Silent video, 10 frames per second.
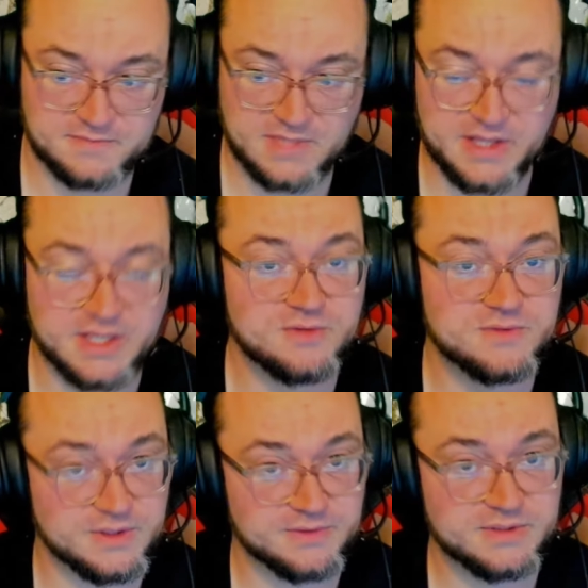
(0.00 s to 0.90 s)
and that you
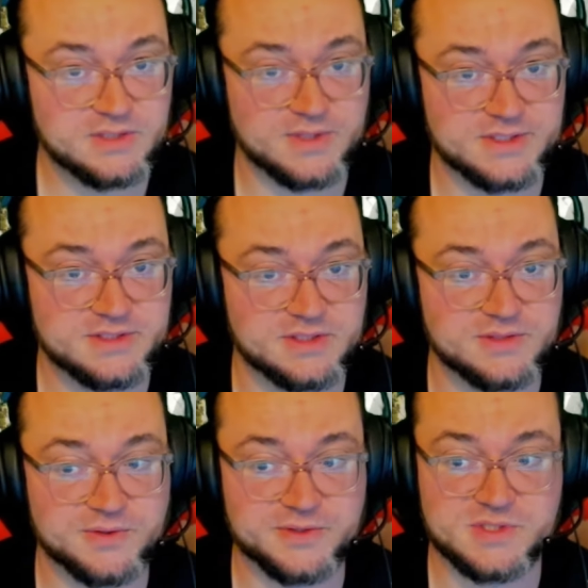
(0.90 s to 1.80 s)
don't need to watch
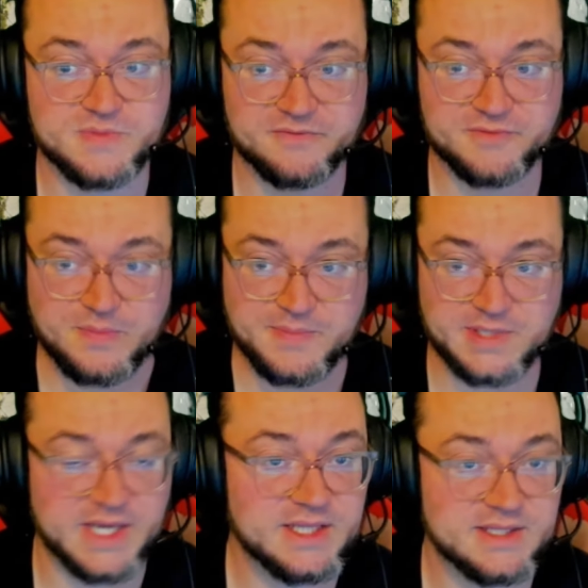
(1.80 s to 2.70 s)
tutorials, but if you're
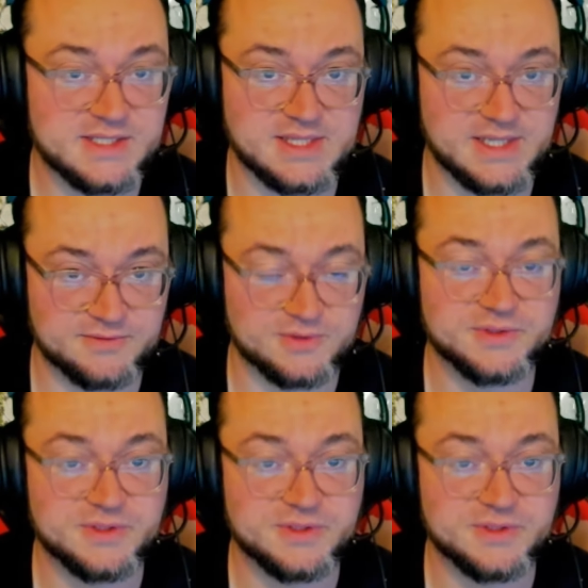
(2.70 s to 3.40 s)
playing at this level,